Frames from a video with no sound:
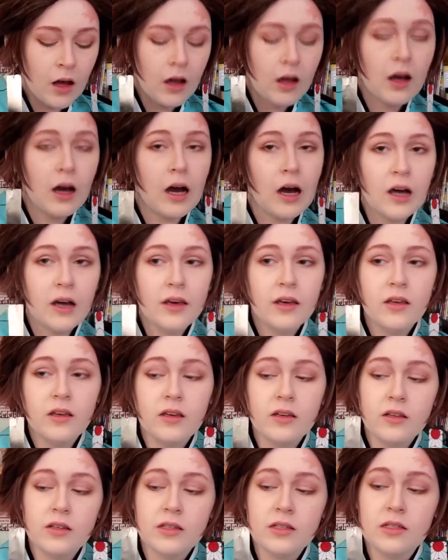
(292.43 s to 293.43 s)

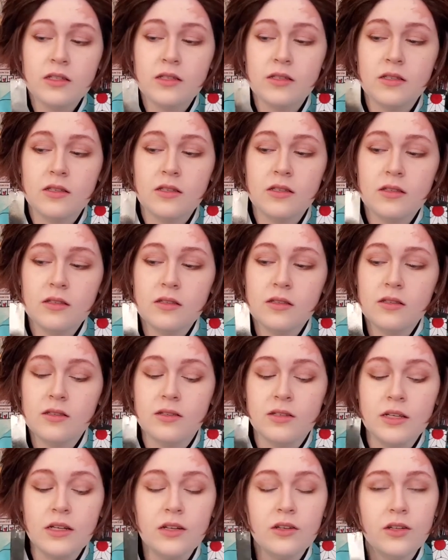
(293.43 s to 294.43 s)
I
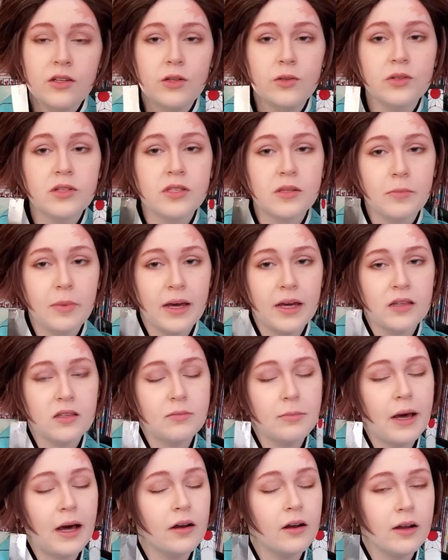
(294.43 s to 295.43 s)
didn't use the pants
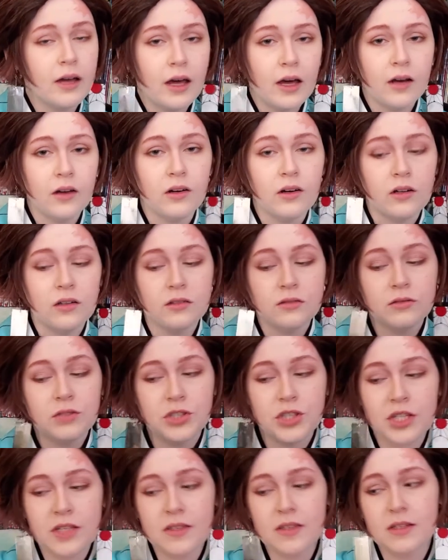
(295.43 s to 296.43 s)
pattern at all,
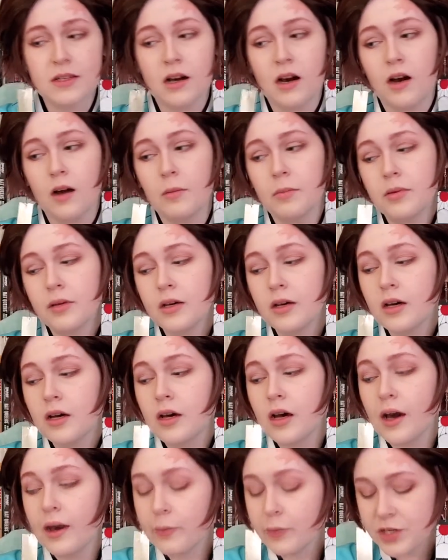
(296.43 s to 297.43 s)
just the top.
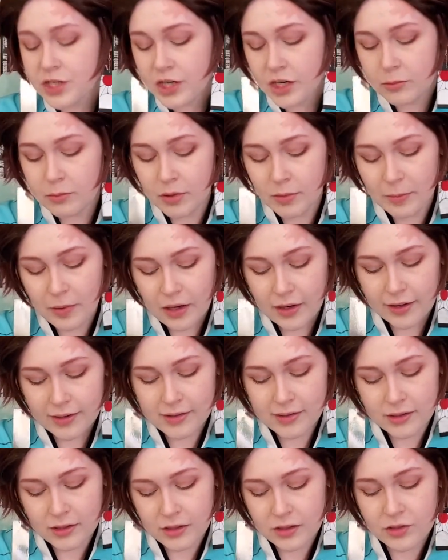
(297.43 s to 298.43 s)
I wish I had put
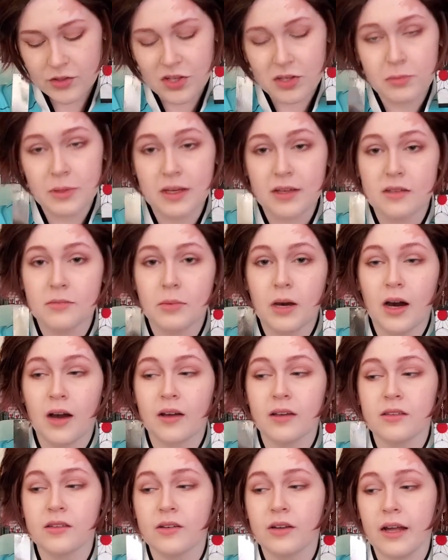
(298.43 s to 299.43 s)
pockets in it just because
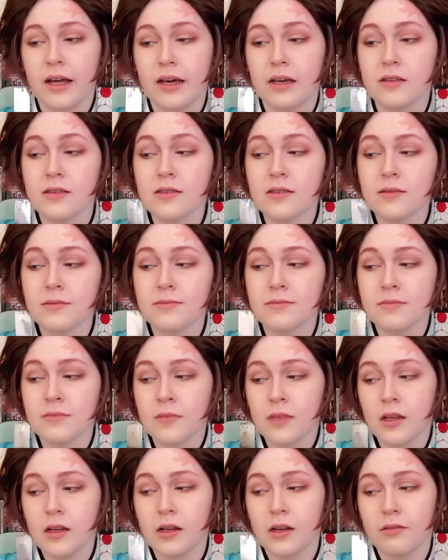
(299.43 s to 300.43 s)
pockets are nice.
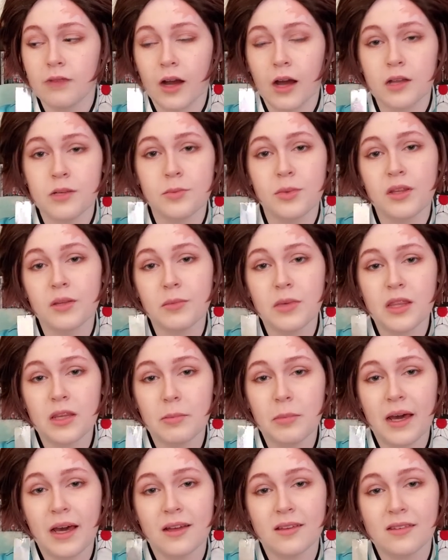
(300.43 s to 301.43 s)
and I forgot to put them in the
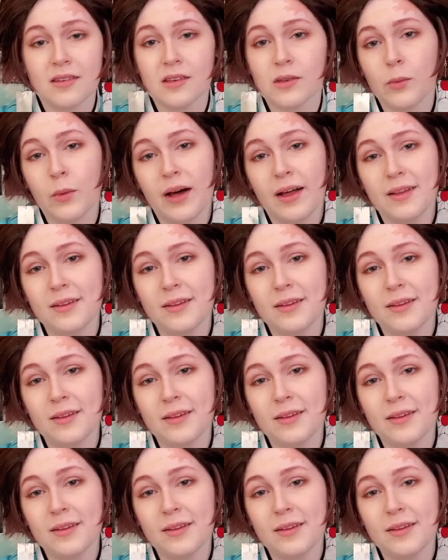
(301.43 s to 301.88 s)
pants as well.